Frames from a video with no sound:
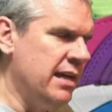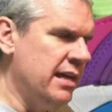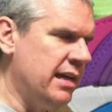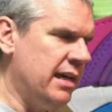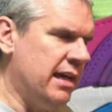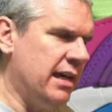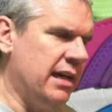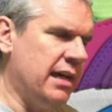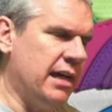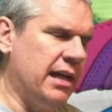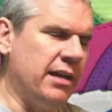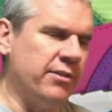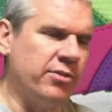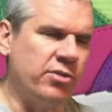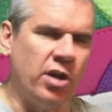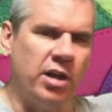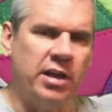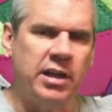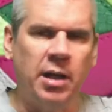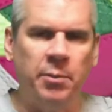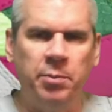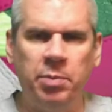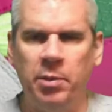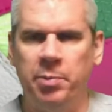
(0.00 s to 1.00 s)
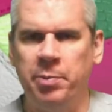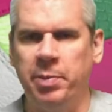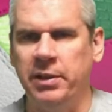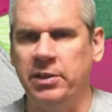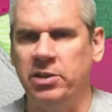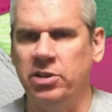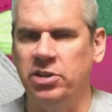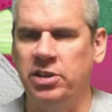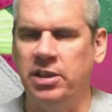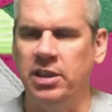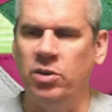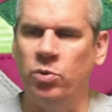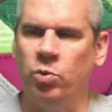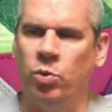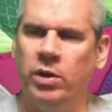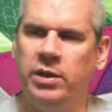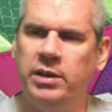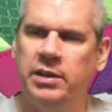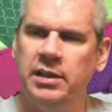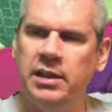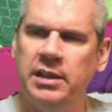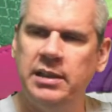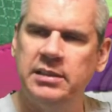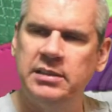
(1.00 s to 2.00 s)
And I've got a couple of pictures here.
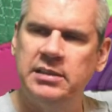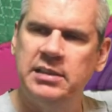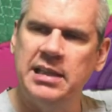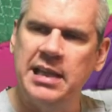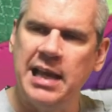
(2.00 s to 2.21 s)
One is